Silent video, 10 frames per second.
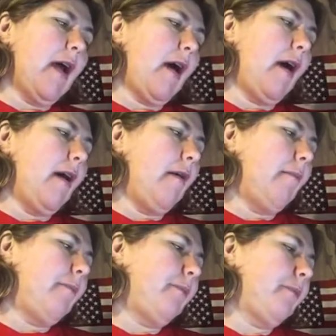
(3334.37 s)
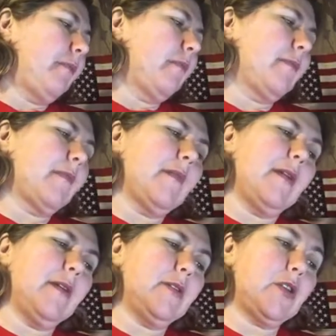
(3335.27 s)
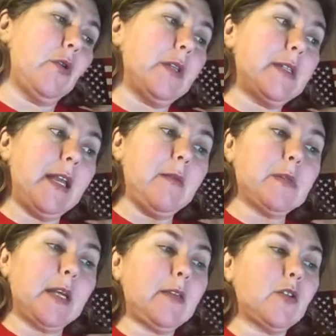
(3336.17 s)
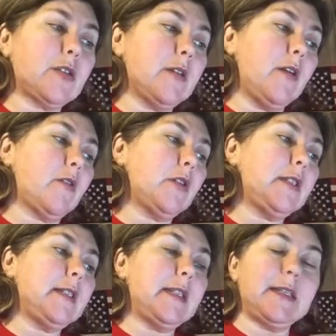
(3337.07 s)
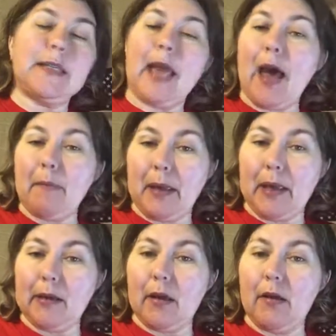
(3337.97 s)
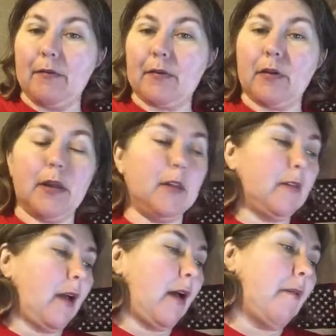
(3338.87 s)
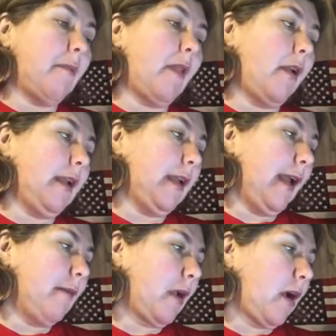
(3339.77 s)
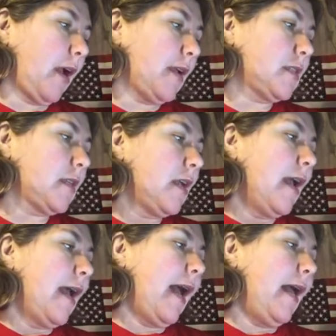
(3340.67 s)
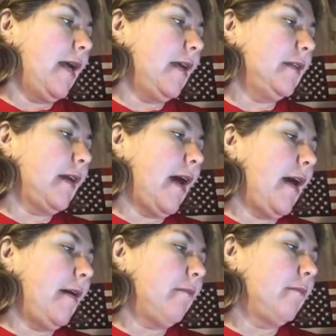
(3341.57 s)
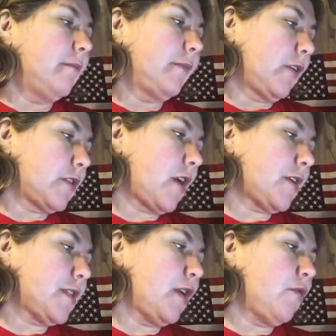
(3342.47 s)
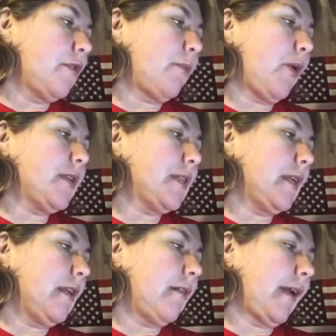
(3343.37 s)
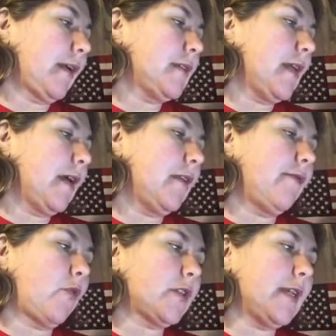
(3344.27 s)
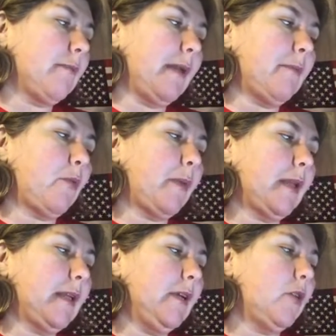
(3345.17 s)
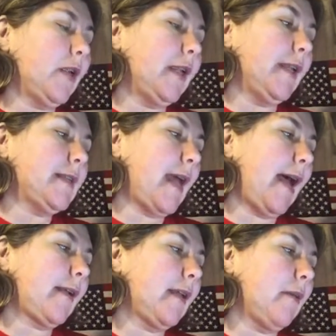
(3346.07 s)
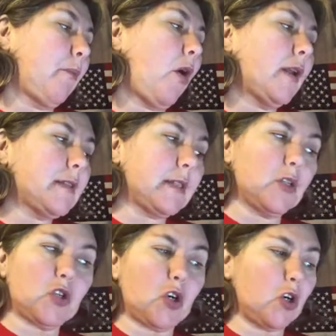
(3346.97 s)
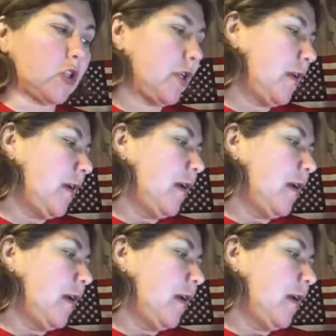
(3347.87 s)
So it seems like there's another stabbing over in Nottingham, guys. And there's also the president, like I said, 14 people been killed in an attack in a Protestant church.